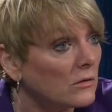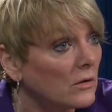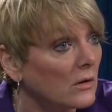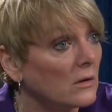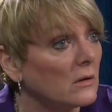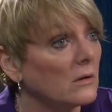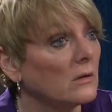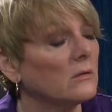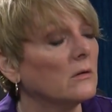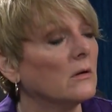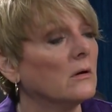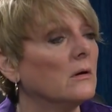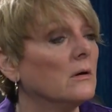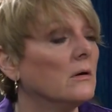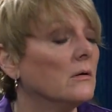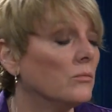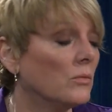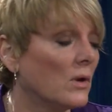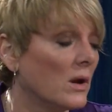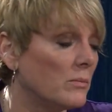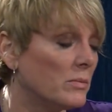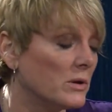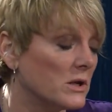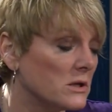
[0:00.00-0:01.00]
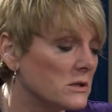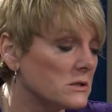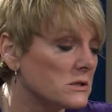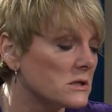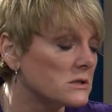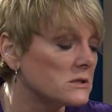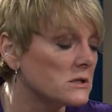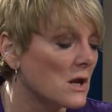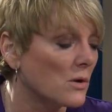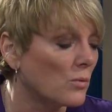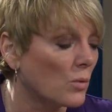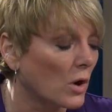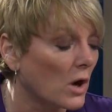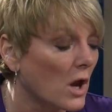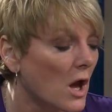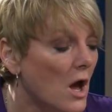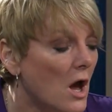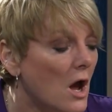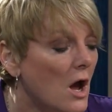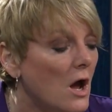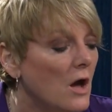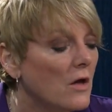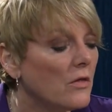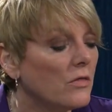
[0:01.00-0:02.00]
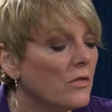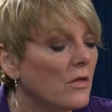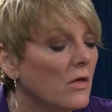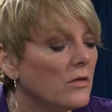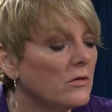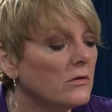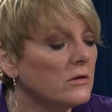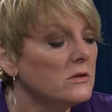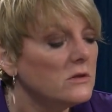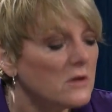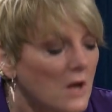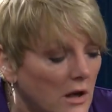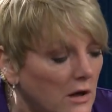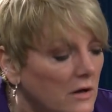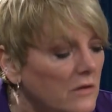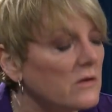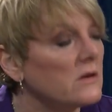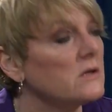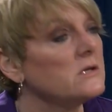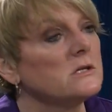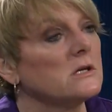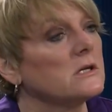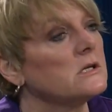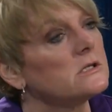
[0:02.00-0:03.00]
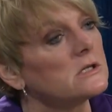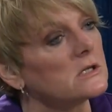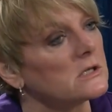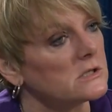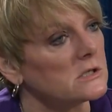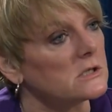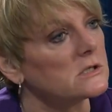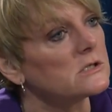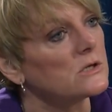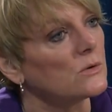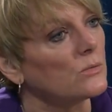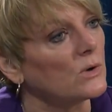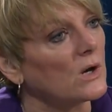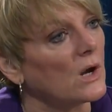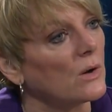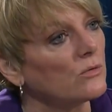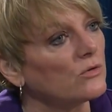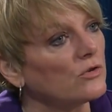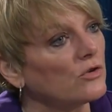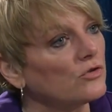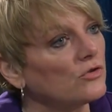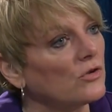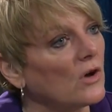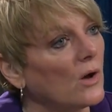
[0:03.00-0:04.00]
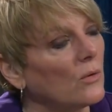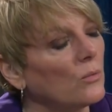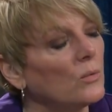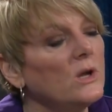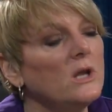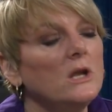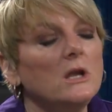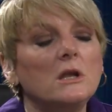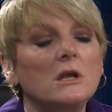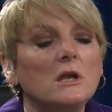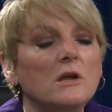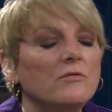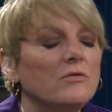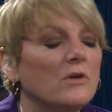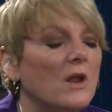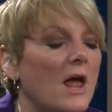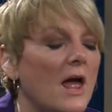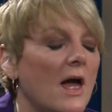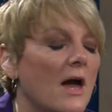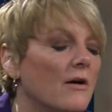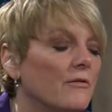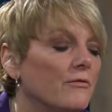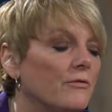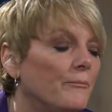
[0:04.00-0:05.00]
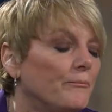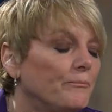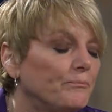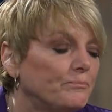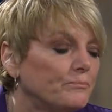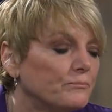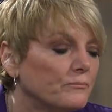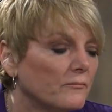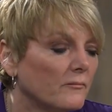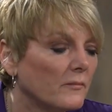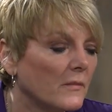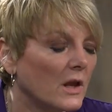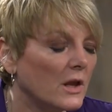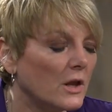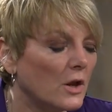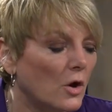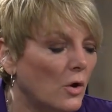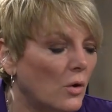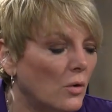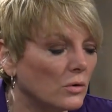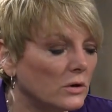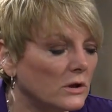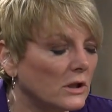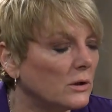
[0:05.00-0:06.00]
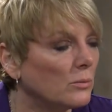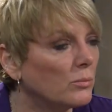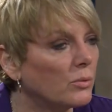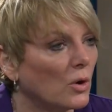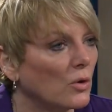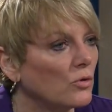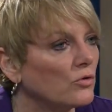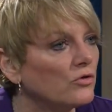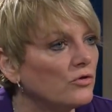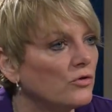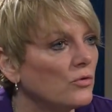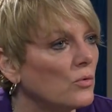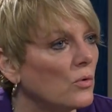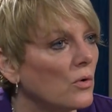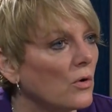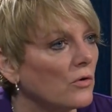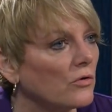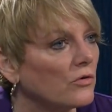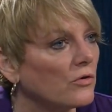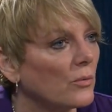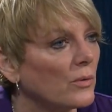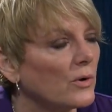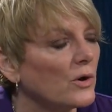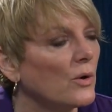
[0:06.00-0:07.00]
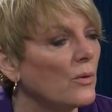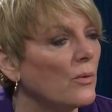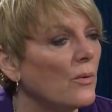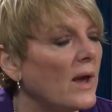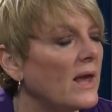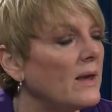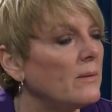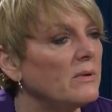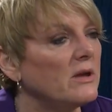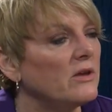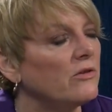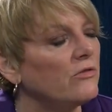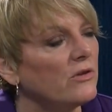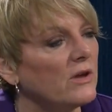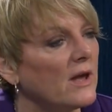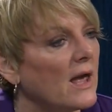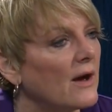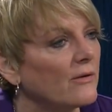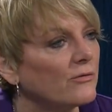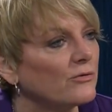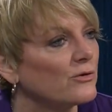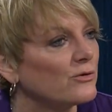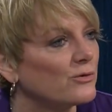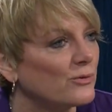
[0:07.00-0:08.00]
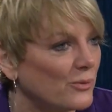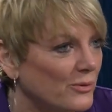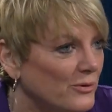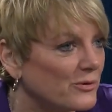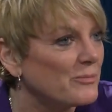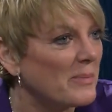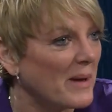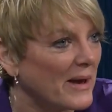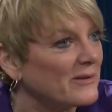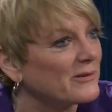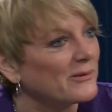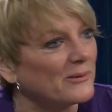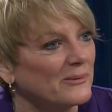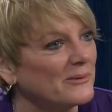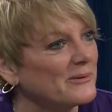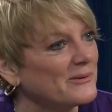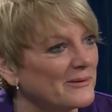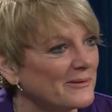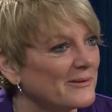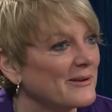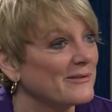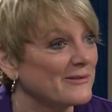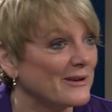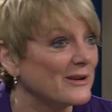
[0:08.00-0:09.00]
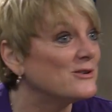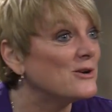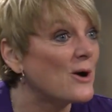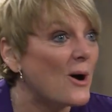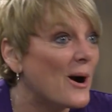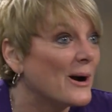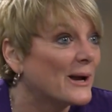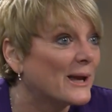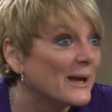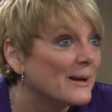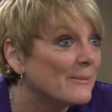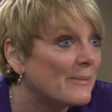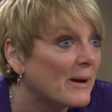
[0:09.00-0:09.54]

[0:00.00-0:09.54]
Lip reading: the Rape and Incest Network. None of these things existed when I was a child. We didn't even have, you know, little brochures. There were no ABC after school specials, talking about.